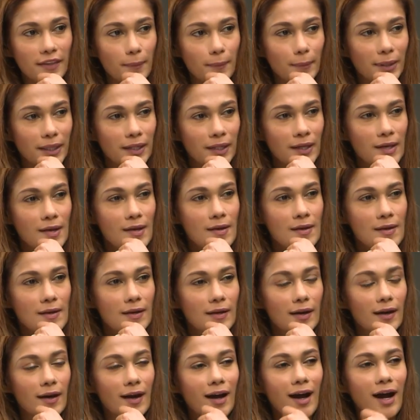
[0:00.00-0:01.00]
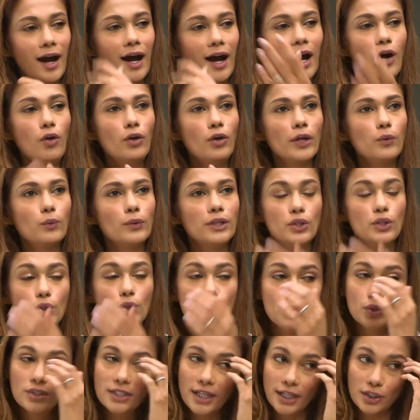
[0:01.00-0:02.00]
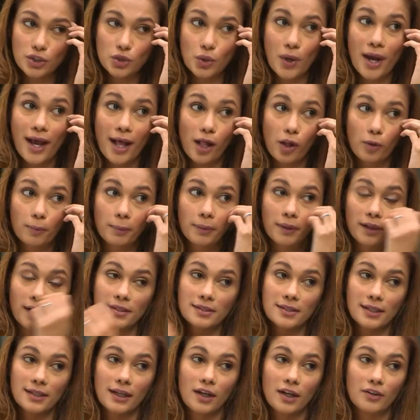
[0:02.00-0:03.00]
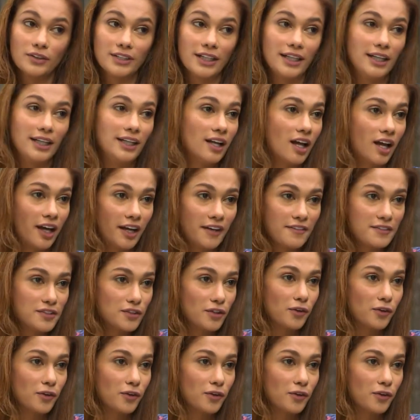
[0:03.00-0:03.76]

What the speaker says: I mean, how can we use that to help us in our daily lives?